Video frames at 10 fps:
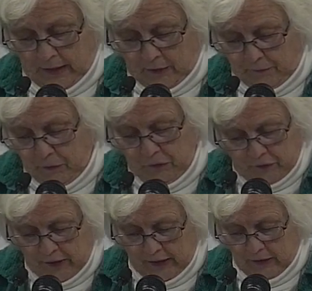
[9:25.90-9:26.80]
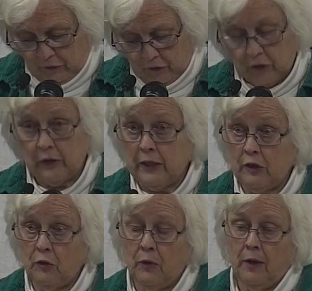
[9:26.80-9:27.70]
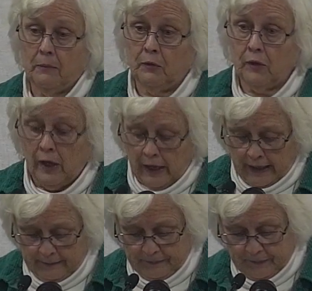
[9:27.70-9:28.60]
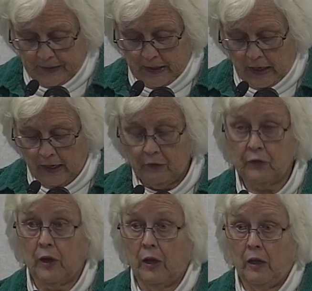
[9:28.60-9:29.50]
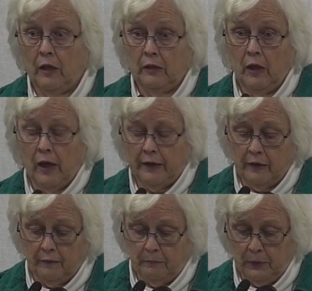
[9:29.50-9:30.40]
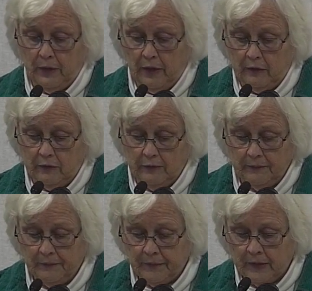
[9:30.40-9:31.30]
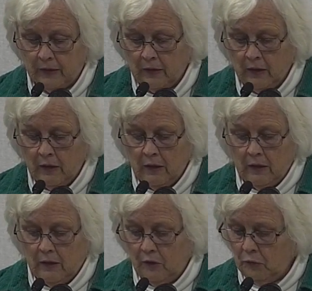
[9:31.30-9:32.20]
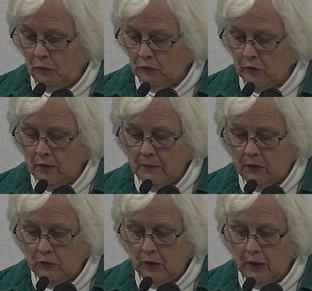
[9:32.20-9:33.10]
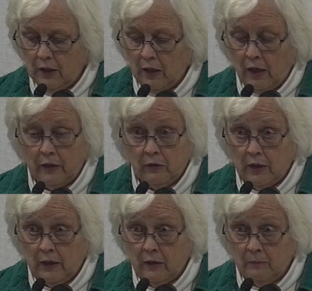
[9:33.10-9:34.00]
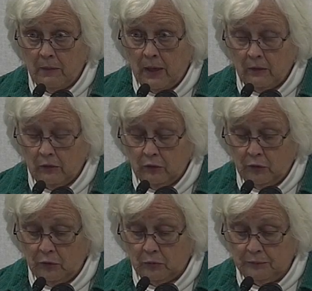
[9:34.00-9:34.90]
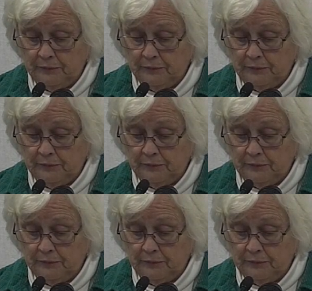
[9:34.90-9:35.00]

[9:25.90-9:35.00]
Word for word: The first thing is to clean you up, Sly. I saw a lot of blood. This was going to be tricky. I could end up mangled too.